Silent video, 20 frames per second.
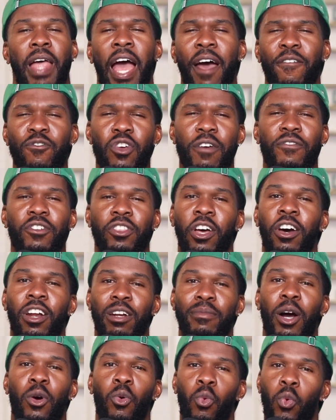Have you ever
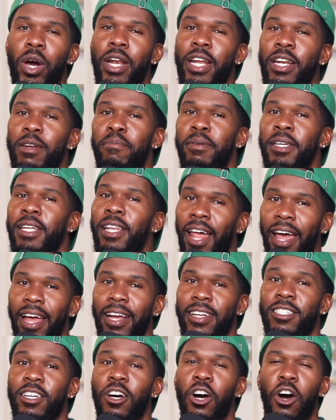thought about what it'd be
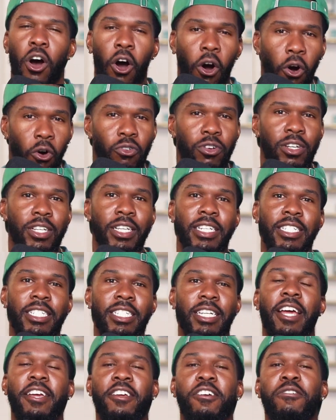like to only
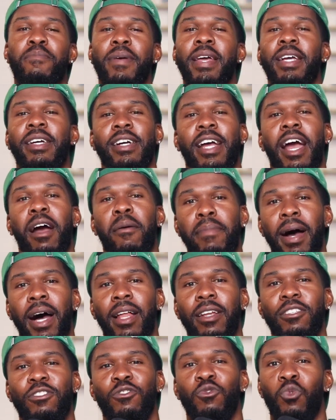check your bank account
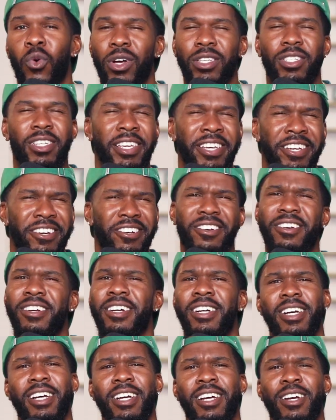balance once a year
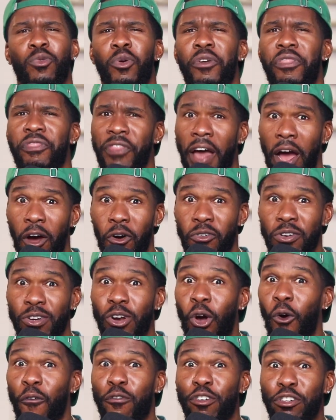without
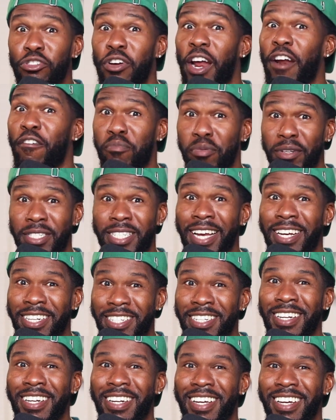overdraft
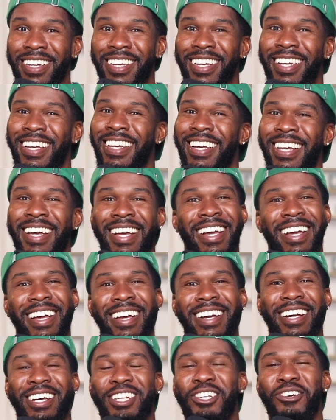protection?
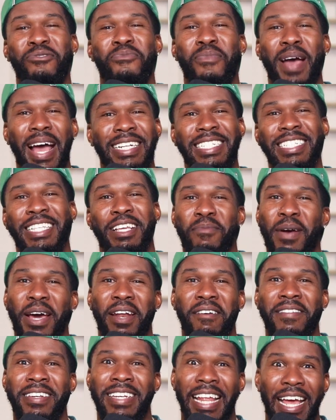Could you imagine the
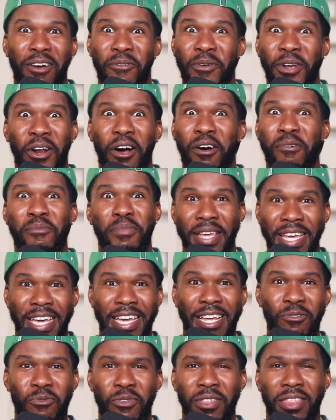amount of debt we'd all be
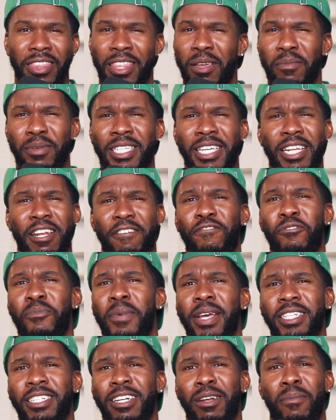in with limited
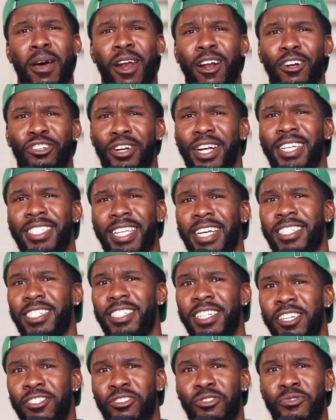information about our
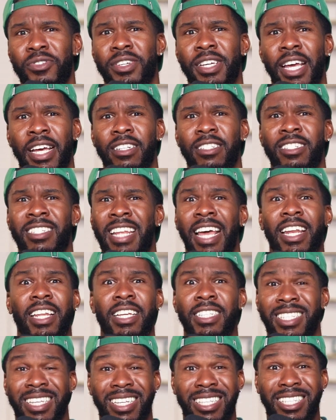transaction history and
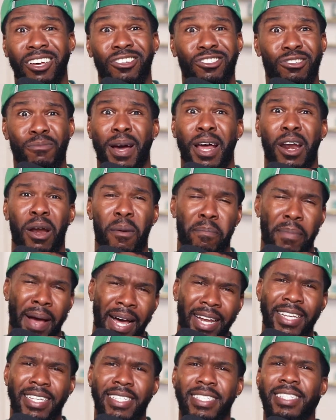daily details about our
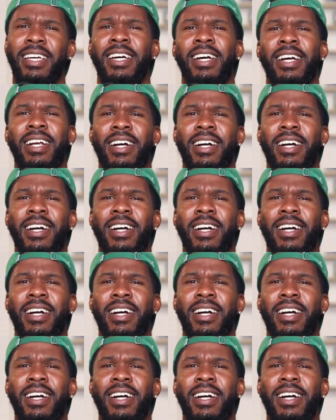balance?